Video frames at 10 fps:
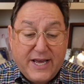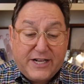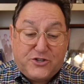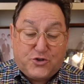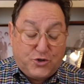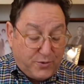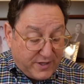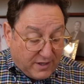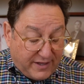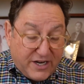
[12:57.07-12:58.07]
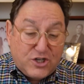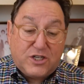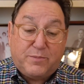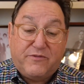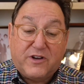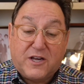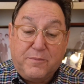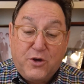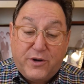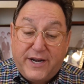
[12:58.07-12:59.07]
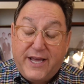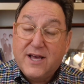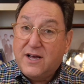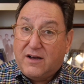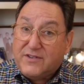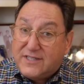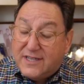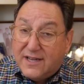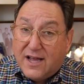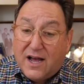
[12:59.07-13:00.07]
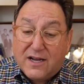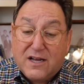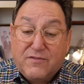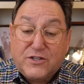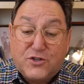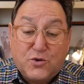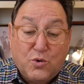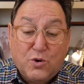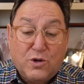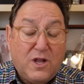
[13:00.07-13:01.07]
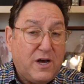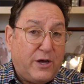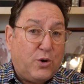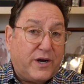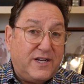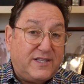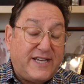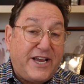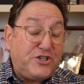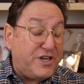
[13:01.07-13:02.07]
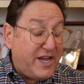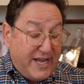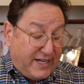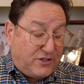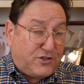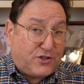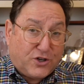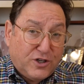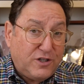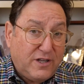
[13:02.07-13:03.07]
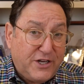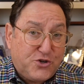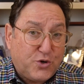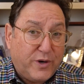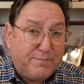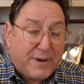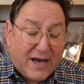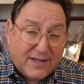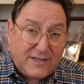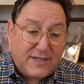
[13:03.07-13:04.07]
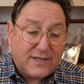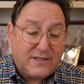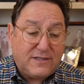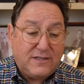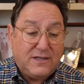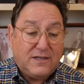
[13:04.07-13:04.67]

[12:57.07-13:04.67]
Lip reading: It's true in the leadership of a community, of a synagogue, of a school, an organization. It's certainly true in politics.